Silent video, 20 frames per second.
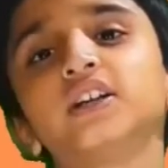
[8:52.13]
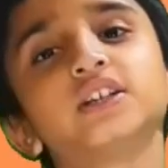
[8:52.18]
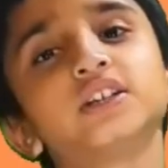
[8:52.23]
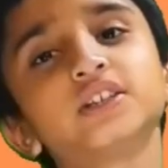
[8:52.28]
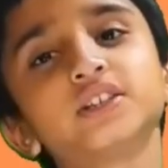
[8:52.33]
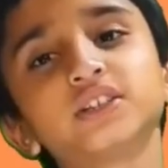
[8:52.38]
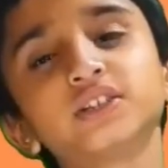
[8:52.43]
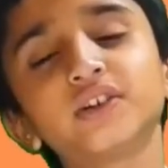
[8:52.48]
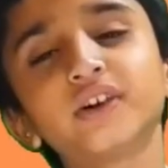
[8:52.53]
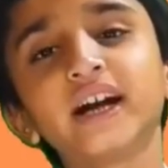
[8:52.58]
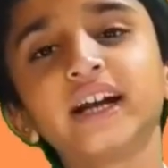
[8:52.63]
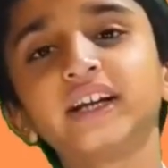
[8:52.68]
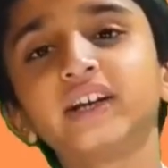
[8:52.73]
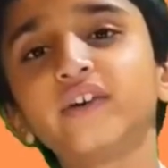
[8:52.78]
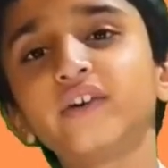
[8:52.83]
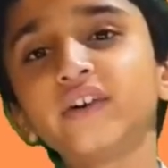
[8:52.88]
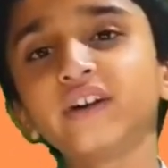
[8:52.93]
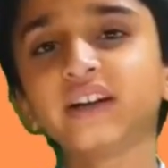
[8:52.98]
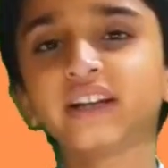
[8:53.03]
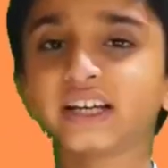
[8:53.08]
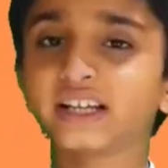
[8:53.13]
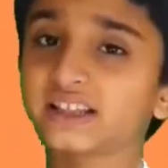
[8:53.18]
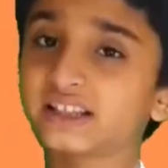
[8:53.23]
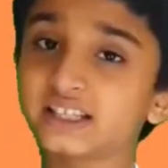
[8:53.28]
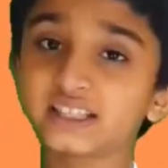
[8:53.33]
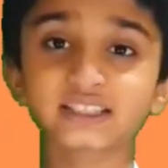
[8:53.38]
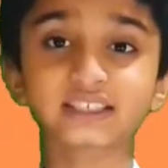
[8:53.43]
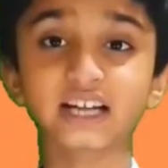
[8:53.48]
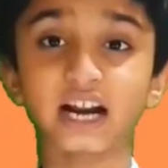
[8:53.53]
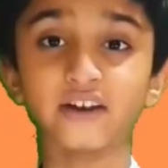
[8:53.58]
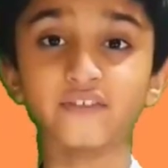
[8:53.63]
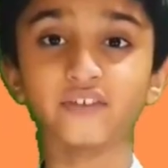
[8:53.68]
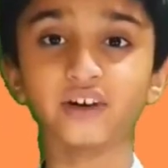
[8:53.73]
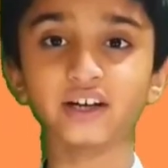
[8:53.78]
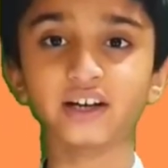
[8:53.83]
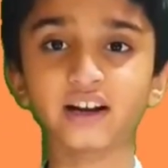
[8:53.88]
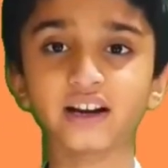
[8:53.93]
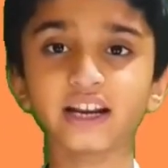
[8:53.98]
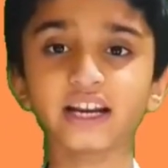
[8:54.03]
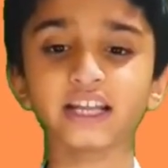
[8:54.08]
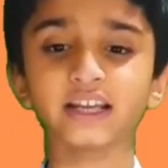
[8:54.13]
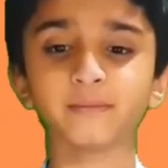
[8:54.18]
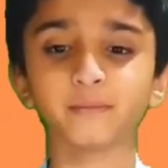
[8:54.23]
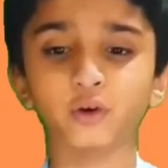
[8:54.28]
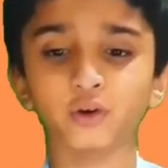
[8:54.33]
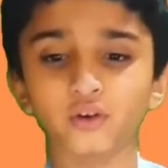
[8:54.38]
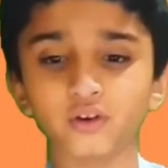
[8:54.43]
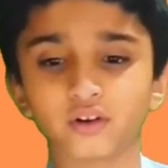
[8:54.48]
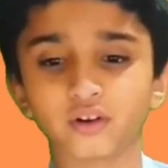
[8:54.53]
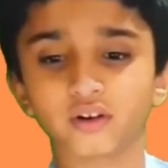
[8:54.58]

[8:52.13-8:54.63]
So I don't need this converter anymore.